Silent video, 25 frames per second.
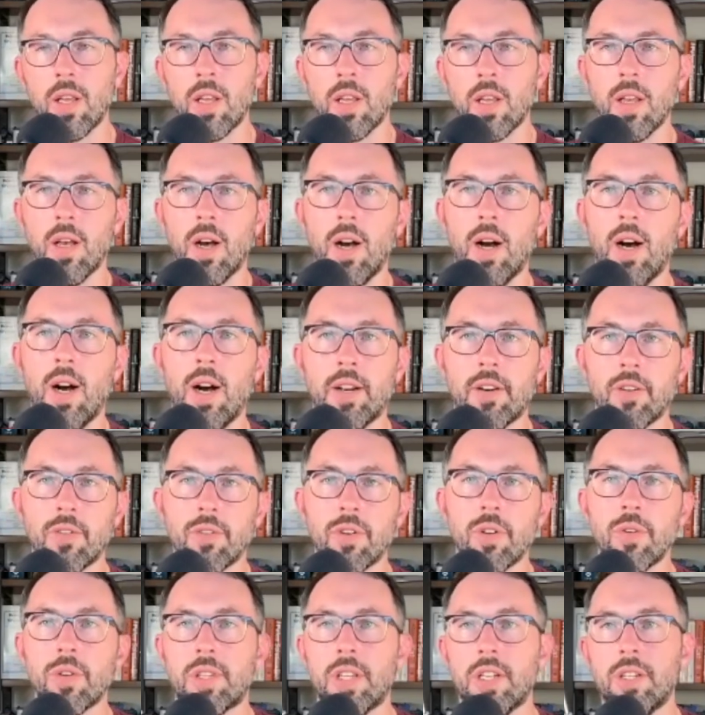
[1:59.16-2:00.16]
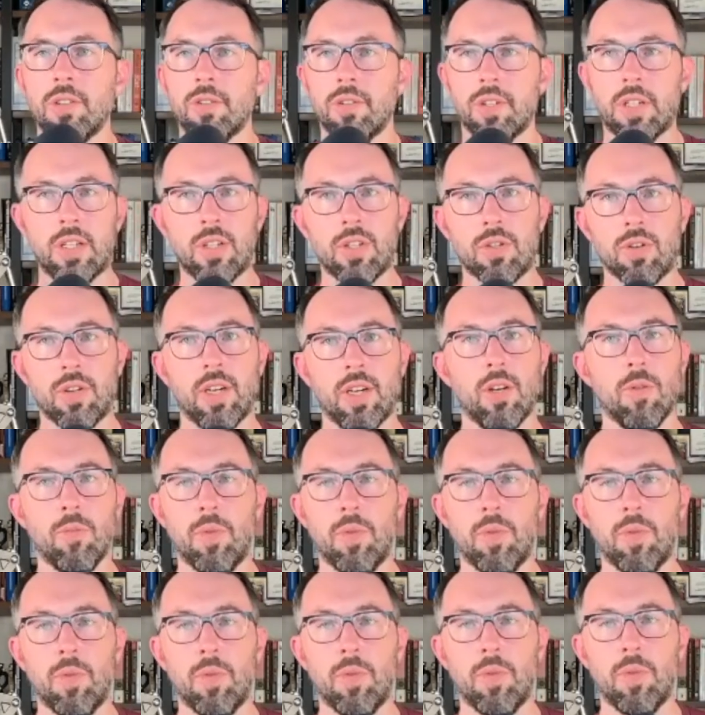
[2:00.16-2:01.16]
I don't know what they do in Israel,
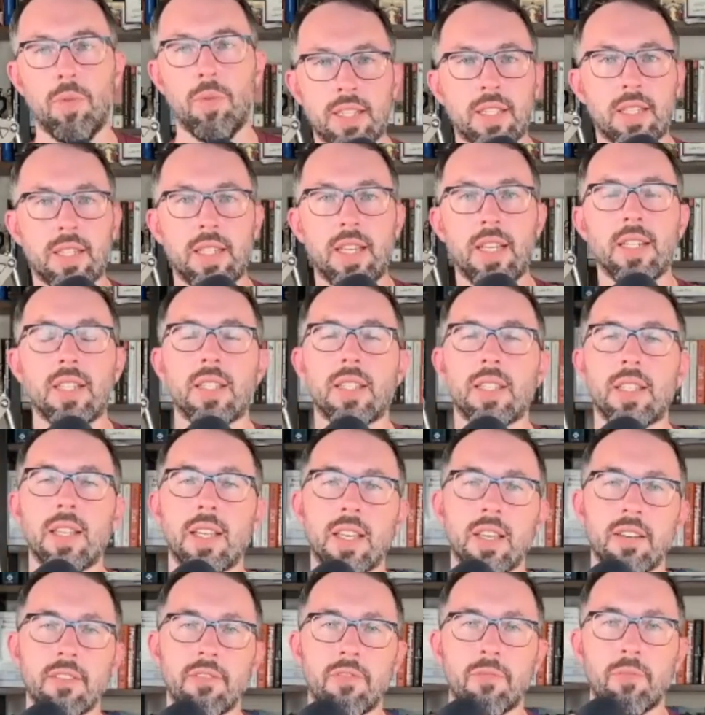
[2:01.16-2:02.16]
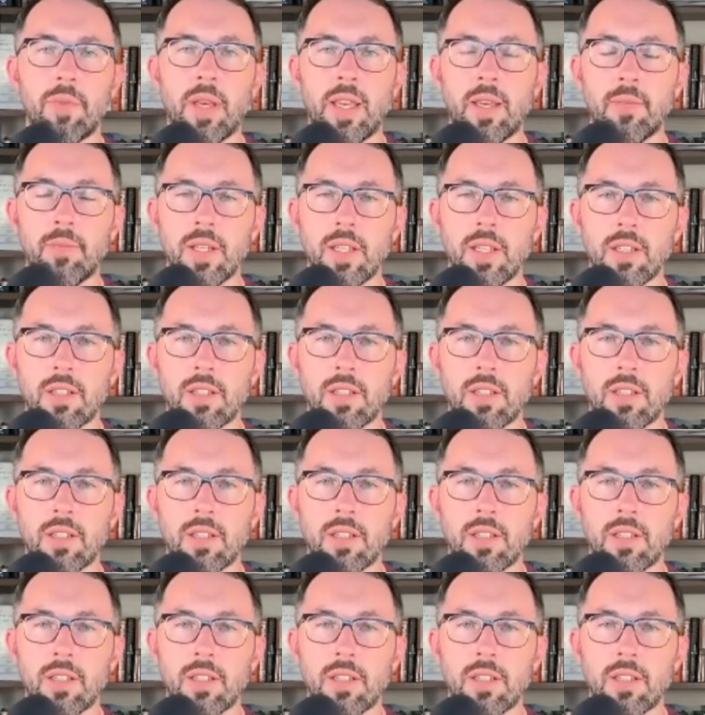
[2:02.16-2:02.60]
but in the United States, they give babies